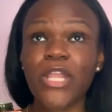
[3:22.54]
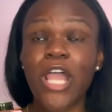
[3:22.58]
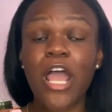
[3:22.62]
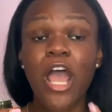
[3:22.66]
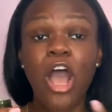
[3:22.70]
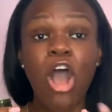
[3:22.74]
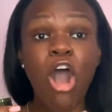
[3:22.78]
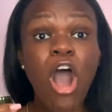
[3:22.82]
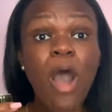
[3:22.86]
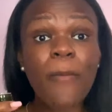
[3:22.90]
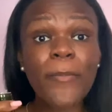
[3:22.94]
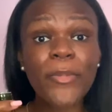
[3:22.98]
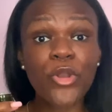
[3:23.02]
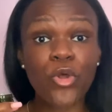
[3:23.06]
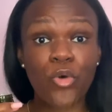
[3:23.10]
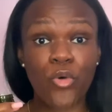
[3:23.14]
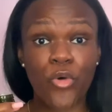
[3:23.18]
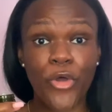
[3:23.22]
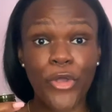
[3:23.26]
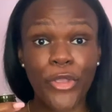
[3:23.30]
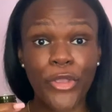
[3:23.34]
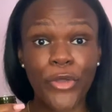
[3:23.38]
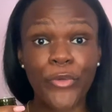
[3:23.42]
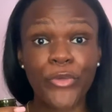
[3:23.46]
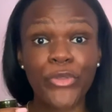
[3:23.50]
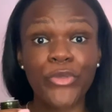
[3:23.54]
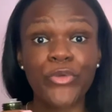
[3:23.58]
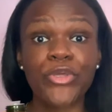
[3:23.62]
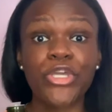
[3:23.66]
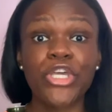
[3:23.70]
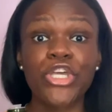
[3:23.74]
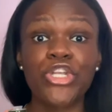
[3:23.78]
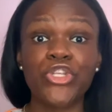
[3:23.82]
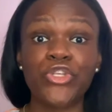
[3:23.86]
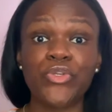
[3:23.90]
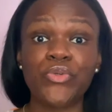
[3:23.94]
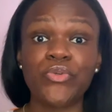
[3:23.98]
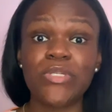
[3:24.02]
almond oil, you
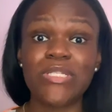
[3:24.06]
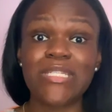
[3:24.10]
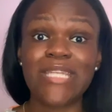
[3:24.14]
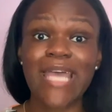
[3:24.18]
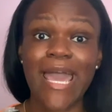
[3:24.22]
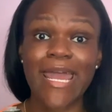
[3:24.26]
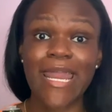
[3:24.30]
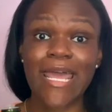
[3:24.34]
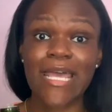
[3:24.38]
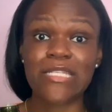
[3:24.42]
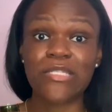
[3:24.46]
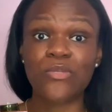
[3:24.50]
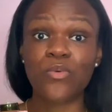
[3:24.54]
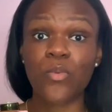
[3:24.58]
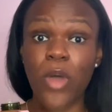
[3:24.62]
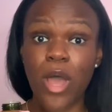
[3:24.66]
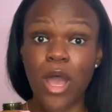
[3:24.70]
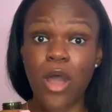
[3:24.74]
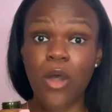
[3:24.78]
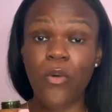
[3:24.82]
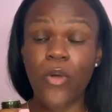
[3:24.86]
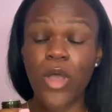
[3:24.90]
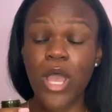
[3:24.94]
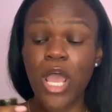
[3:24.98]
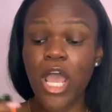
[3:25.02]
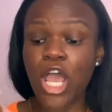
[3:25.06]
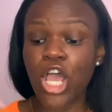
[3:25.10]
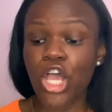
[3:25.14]
can use that as well.